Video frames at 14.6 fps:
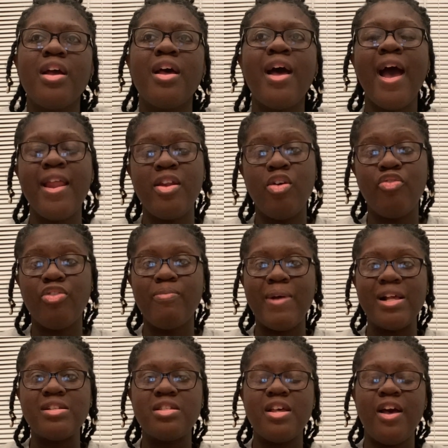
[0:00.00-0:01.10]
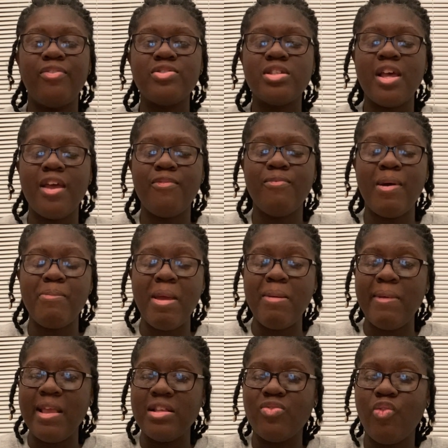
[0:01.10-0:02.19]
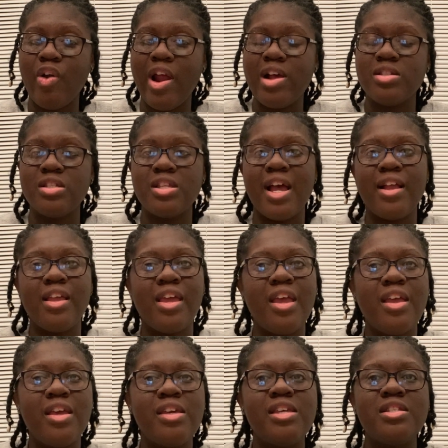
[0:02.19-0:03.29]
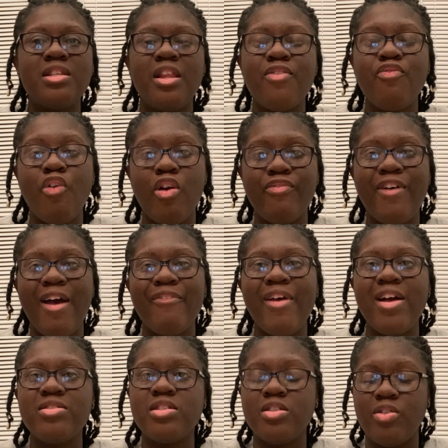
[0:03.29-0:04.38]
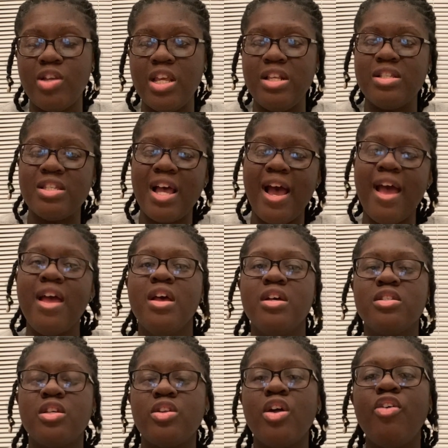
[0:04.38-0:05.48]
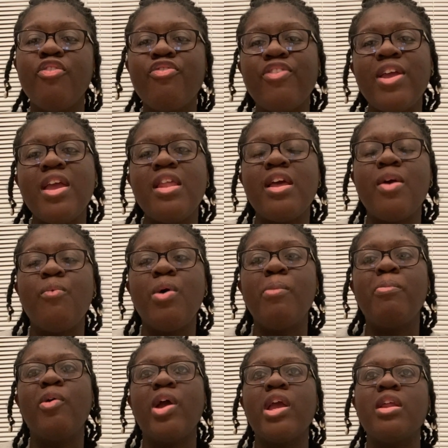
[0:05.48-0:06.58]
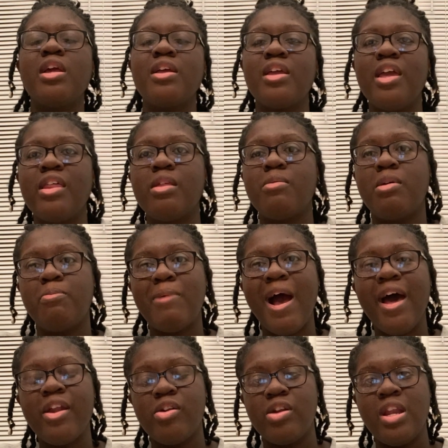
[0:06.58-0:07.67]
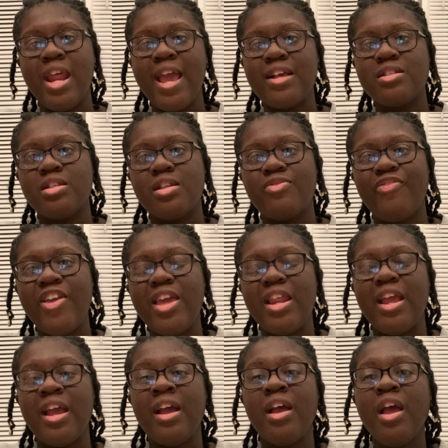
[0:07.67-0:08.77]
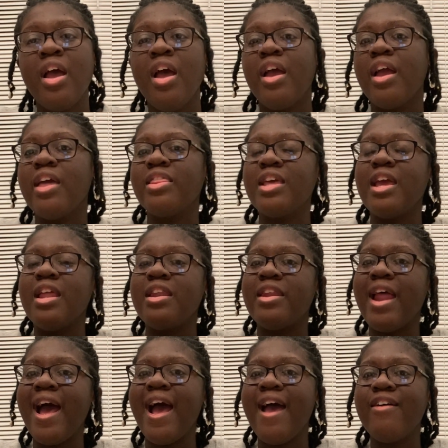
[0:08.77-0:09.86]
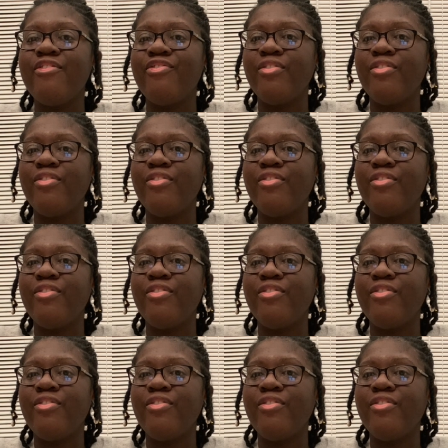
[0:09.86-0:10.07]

I know for myself, say if my baby eats 4 ounces, I can get easily 4 to 5 ounces on each side. So don't feed at one point and then give them a bottle the next feeding, and then not